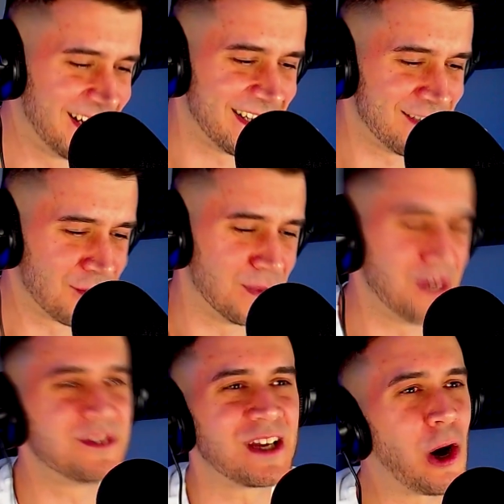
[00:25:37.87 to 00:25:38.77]
you've done
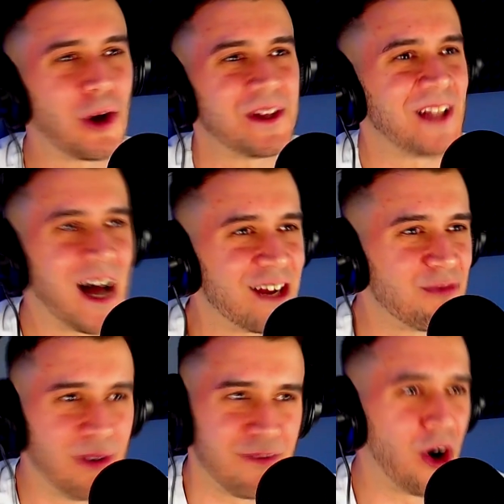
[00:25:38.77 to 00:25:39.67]
music all your life,
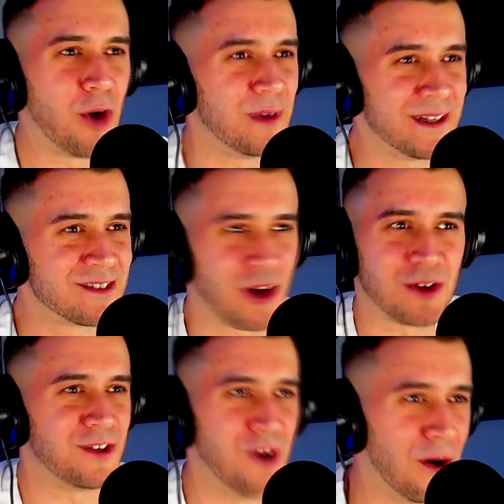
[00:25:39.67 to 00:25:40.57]
performing, it's all
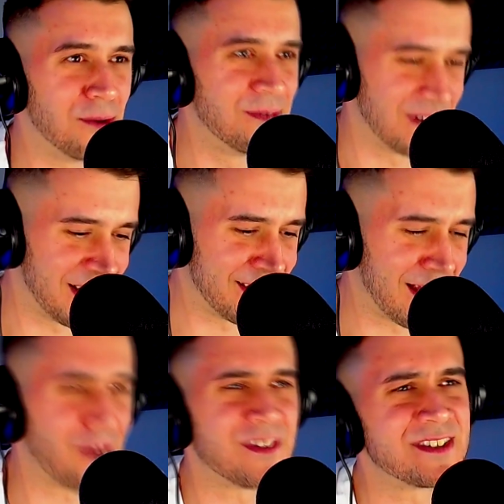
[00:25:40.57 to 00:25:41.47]
you know. And
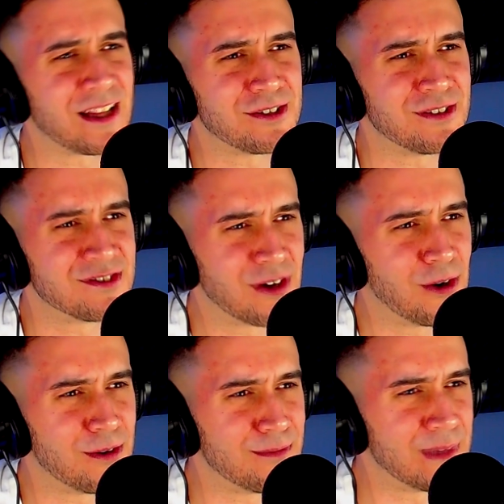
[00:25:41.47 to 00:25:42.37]
now they're telling you to
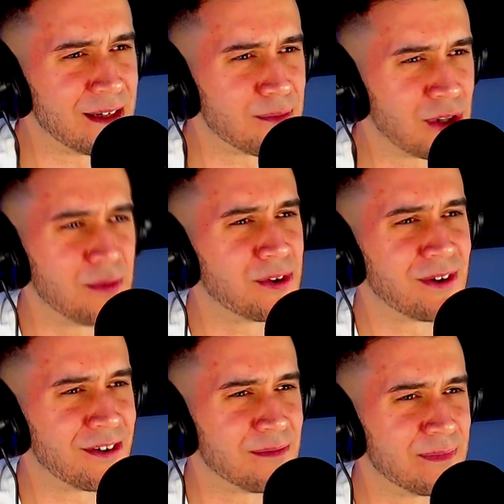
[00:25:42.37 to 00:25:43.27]
go and be a plumber
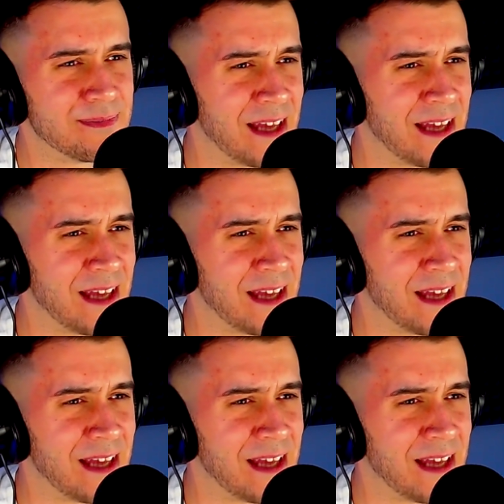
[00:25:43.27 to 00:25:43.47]
or a